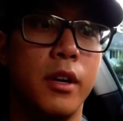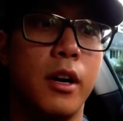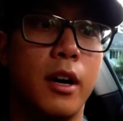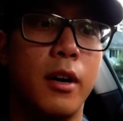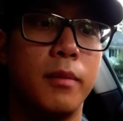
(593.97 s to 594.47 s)

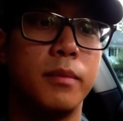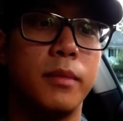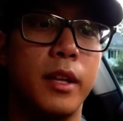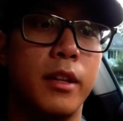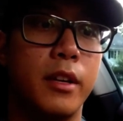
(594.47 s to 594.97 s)

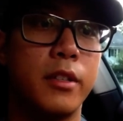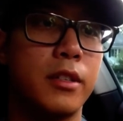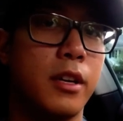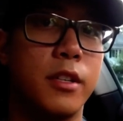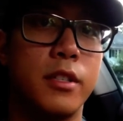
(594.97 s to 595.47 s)
And then it
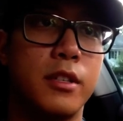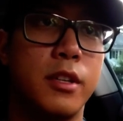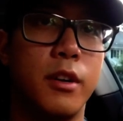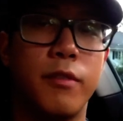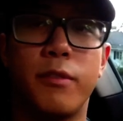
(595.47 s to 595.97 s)
says,
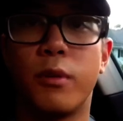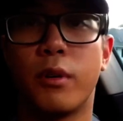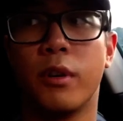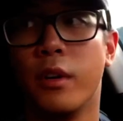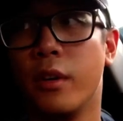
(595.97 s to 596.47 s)

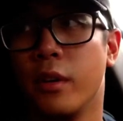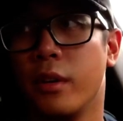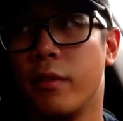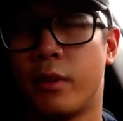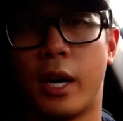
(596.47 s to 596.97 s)
for
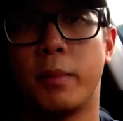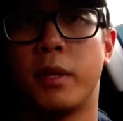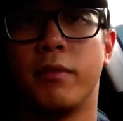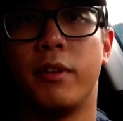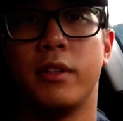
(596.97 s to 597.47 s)
I am
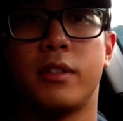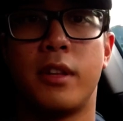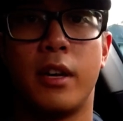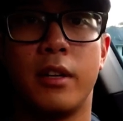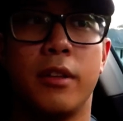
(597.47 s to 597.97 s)
convinced
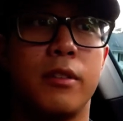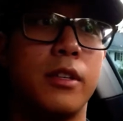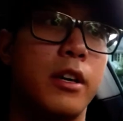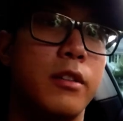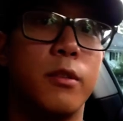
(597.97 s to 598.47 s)
that neither
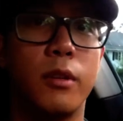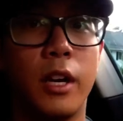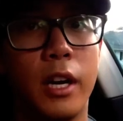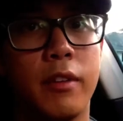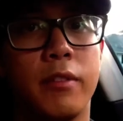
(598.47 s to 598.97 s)
death nor
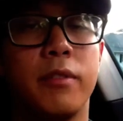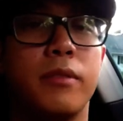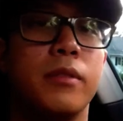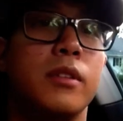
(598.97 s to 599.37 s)
life,